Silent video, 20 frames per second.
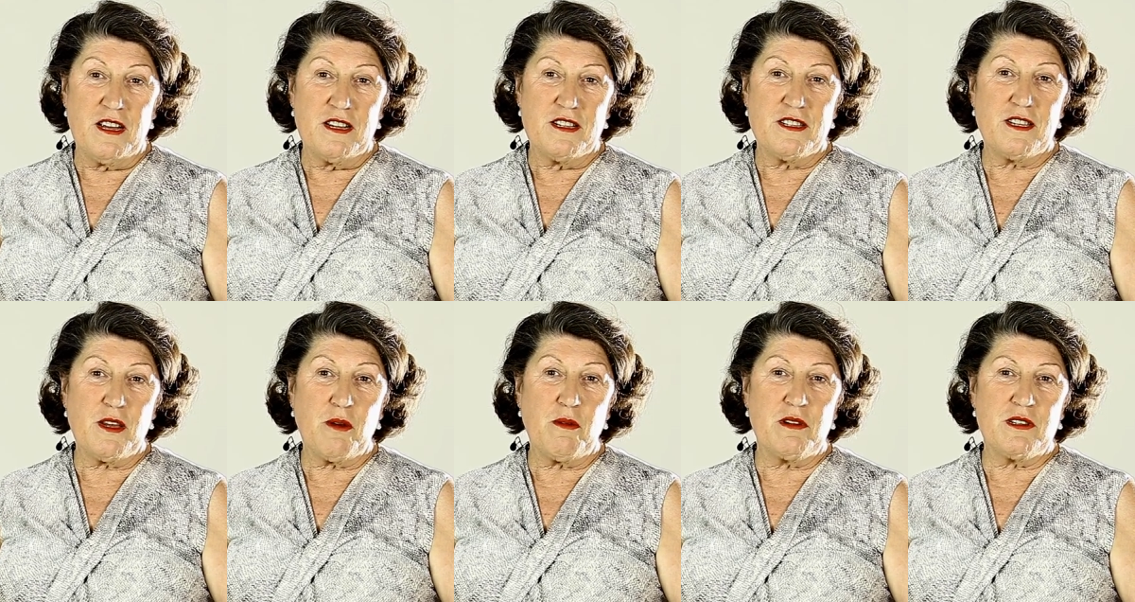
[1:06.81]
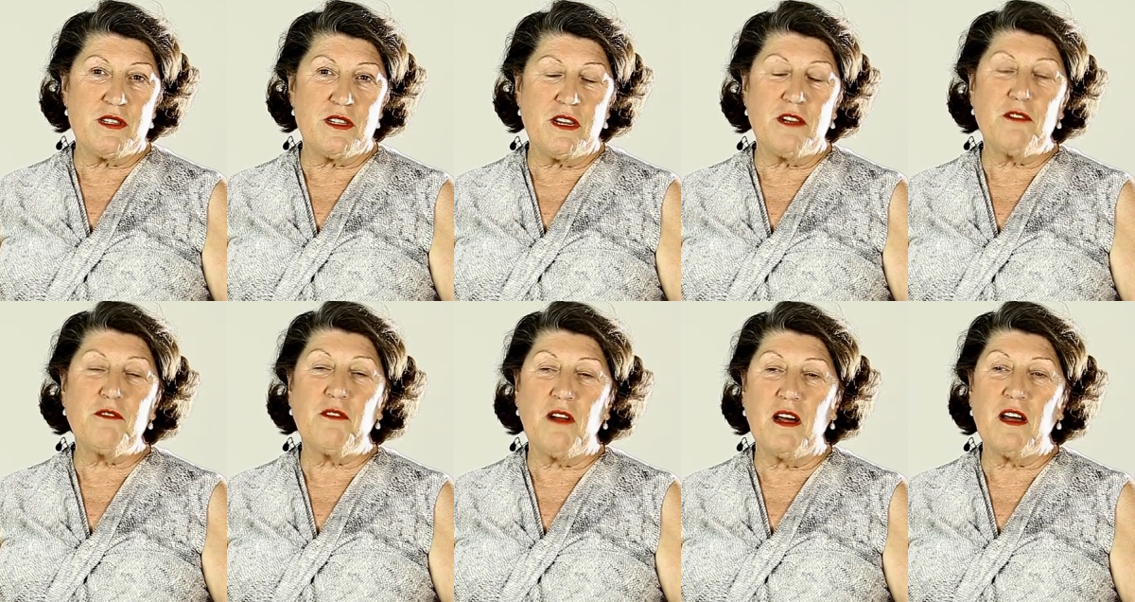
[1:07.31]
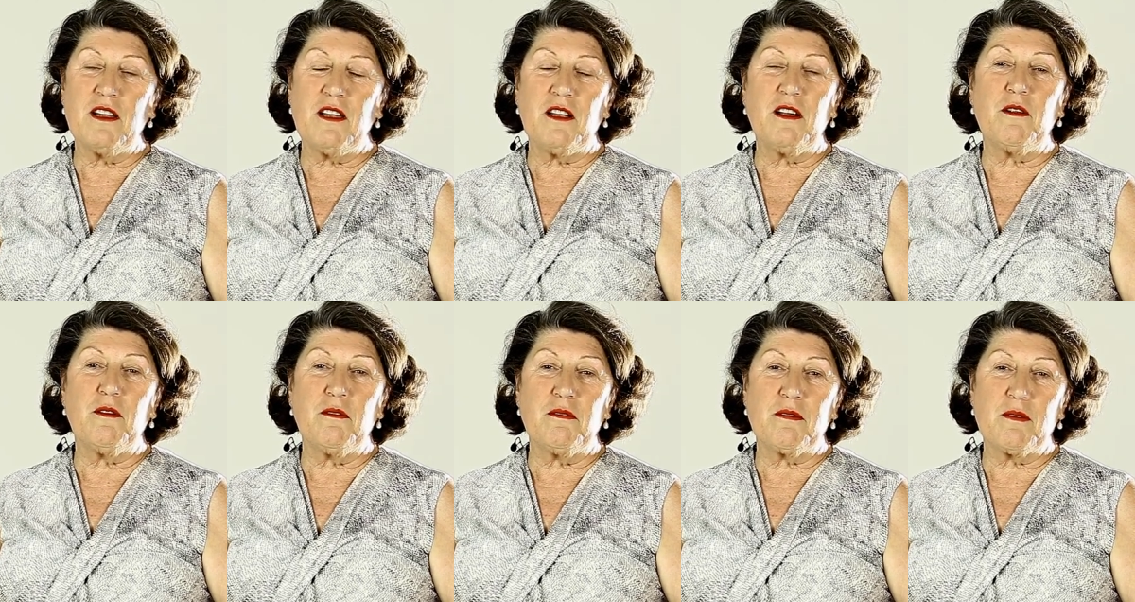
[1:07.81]
So I said, all right,
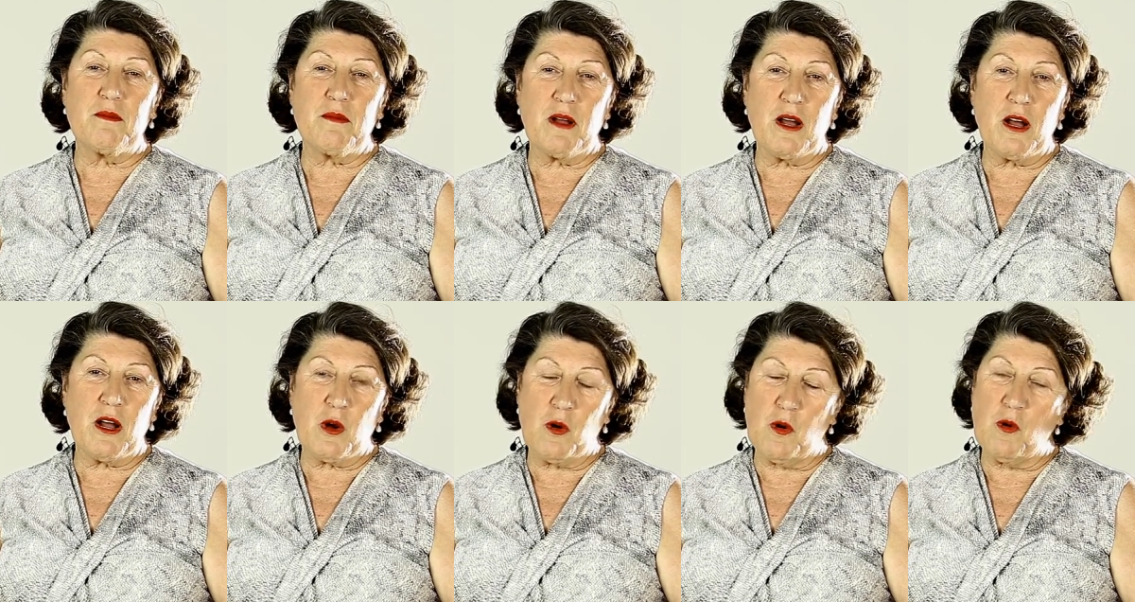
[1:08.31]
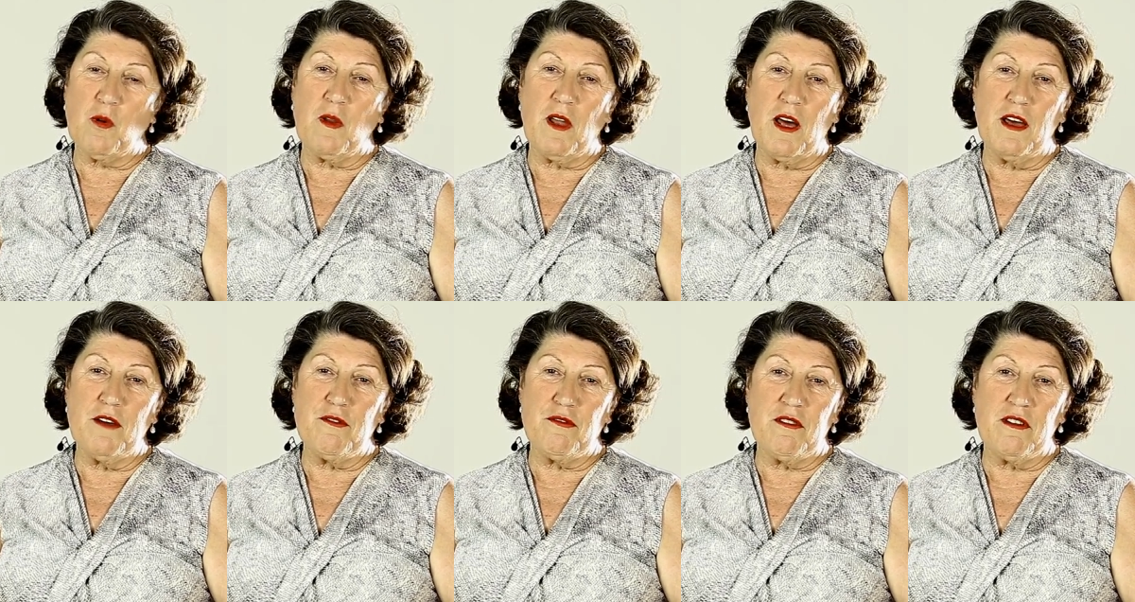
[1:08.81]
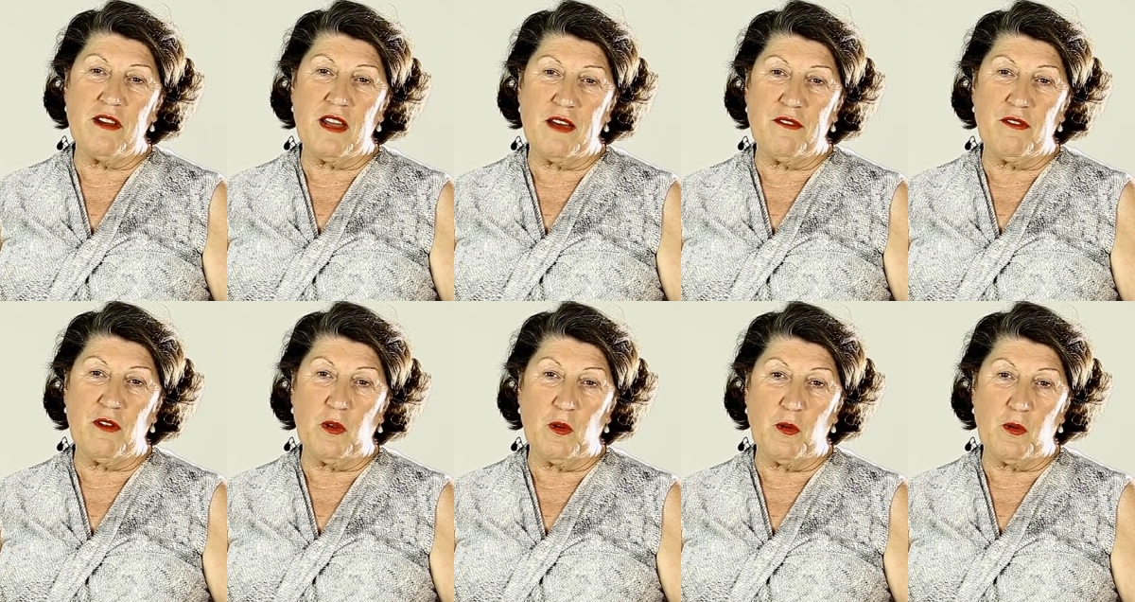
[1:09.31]
I'll call over and
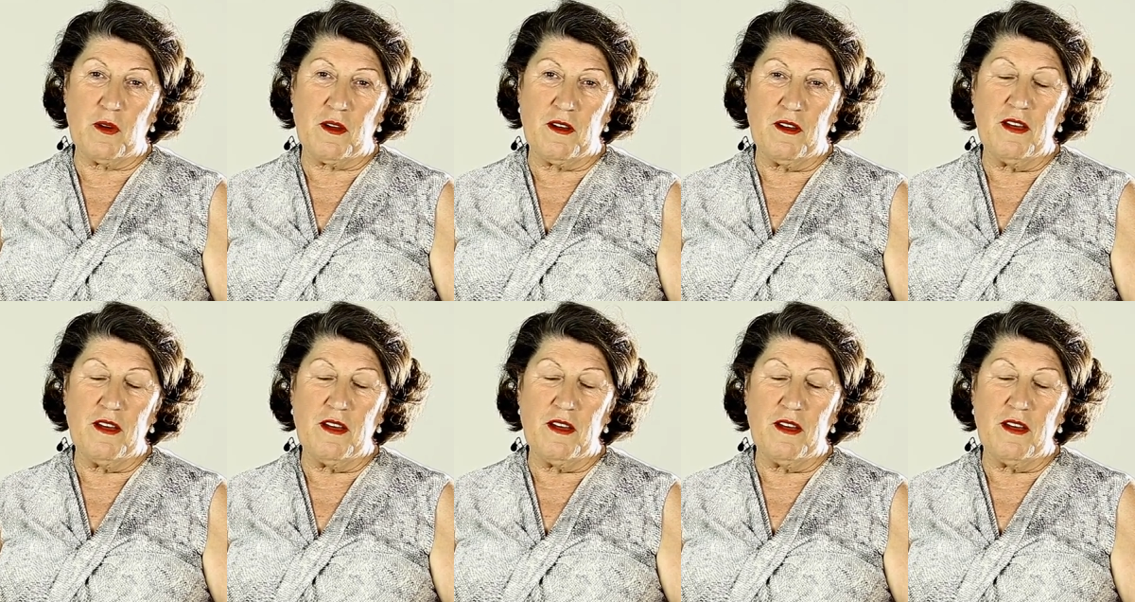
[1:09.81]
have a look.